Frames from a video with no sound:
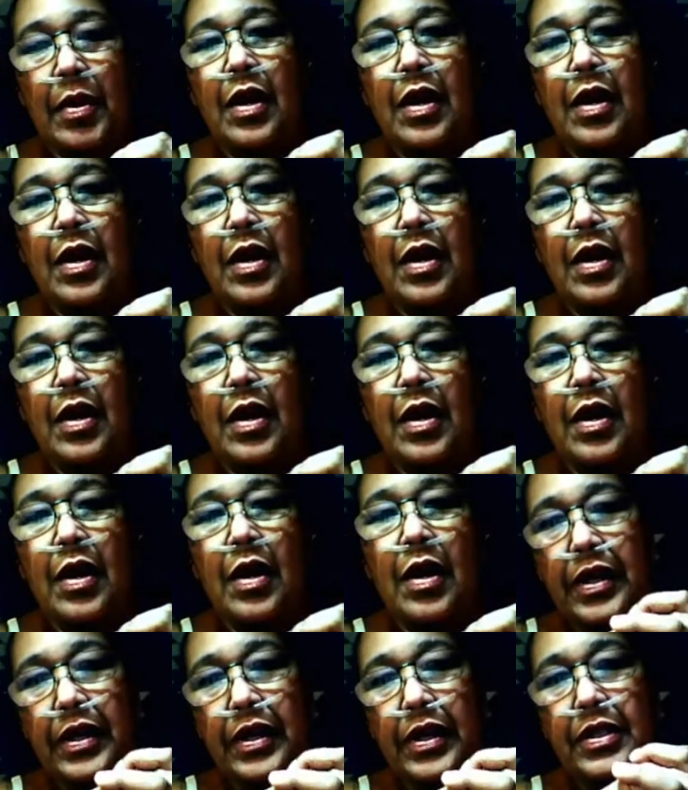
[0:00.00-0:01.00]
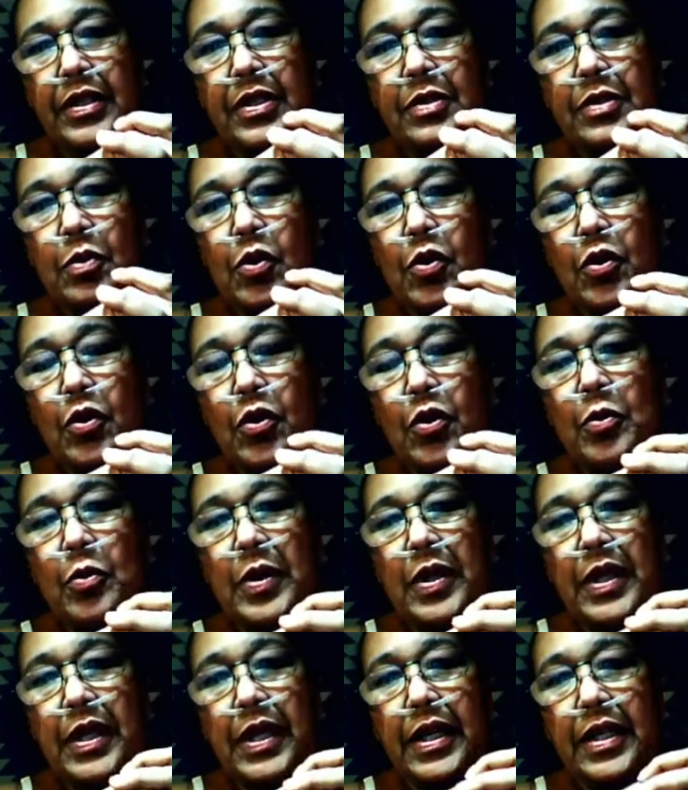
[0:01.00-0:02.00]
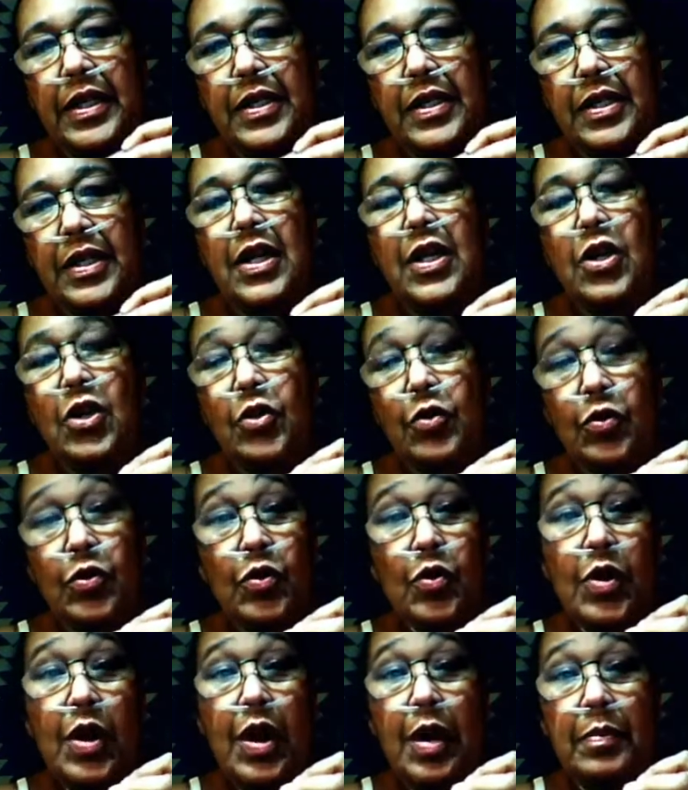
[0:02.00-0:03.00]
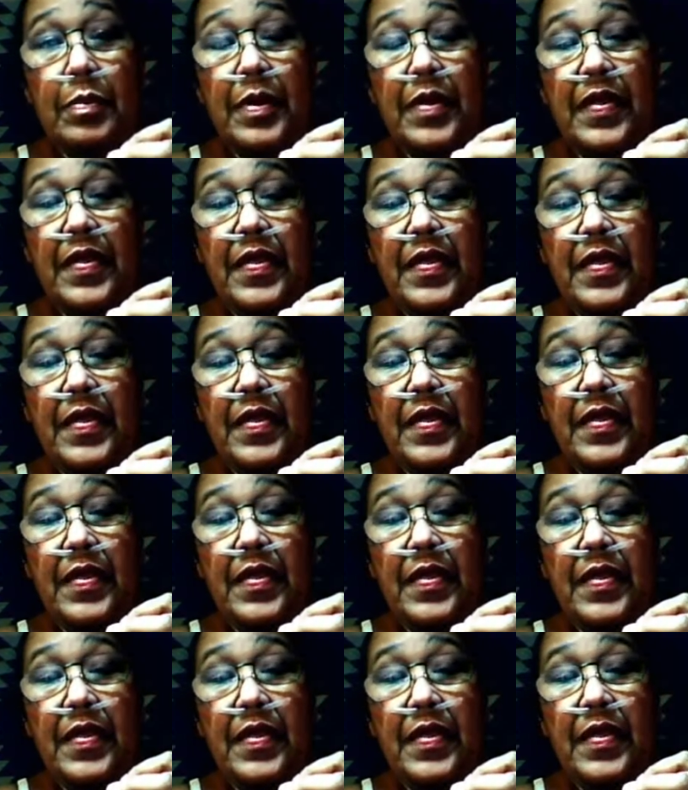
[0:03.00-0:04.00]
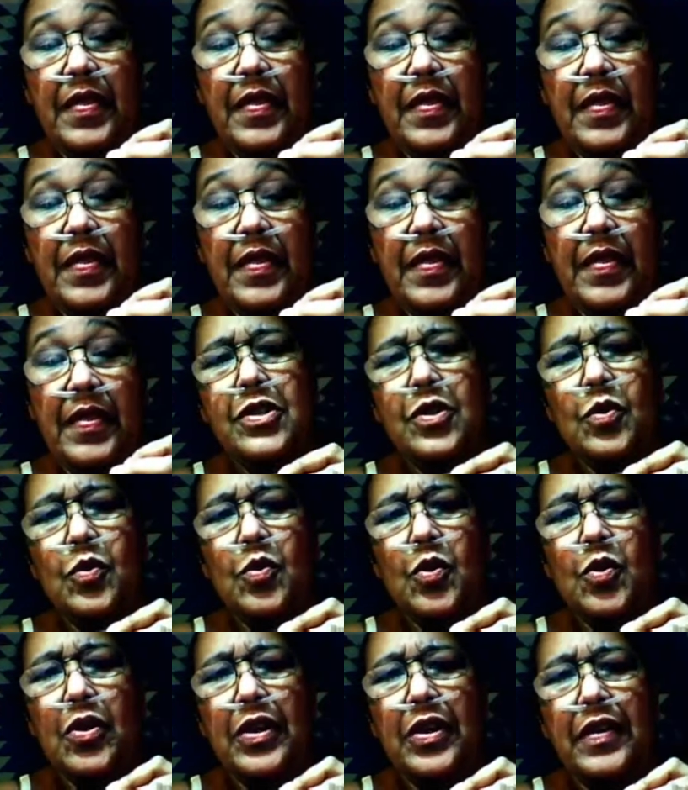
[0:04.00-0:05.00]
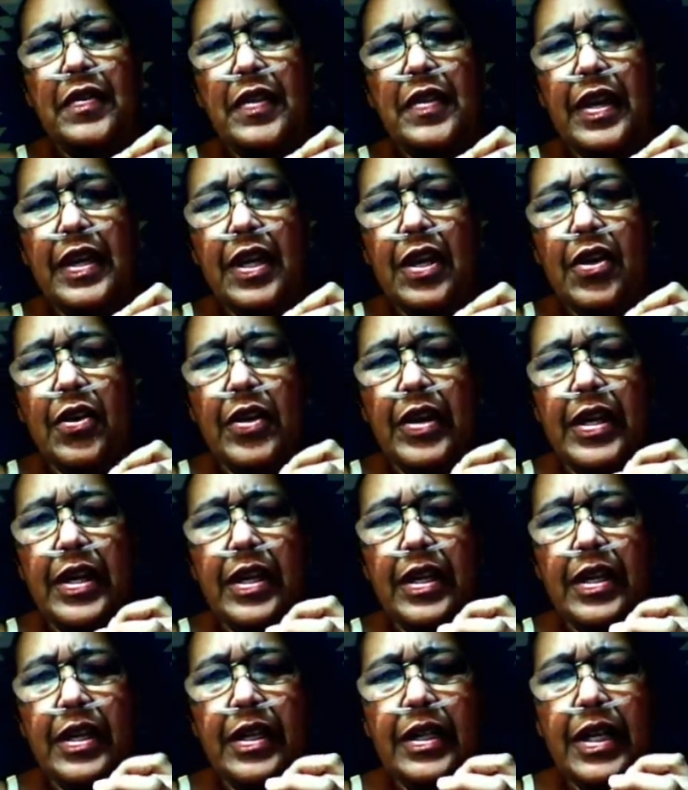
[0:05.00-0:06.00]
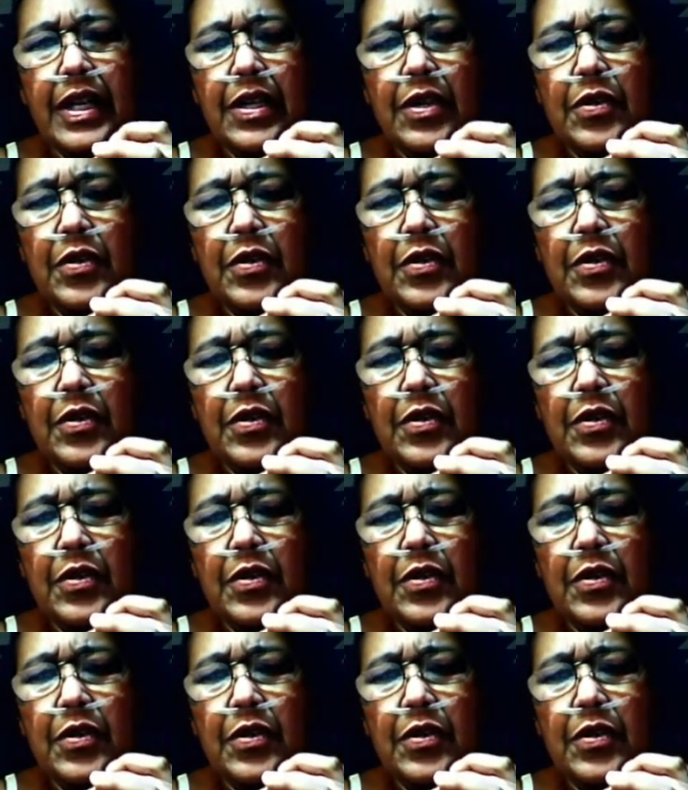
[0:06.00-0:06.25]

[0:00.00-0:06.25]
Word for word: up poor kids, poor urban kids, grew up in that area. I used to work in that area,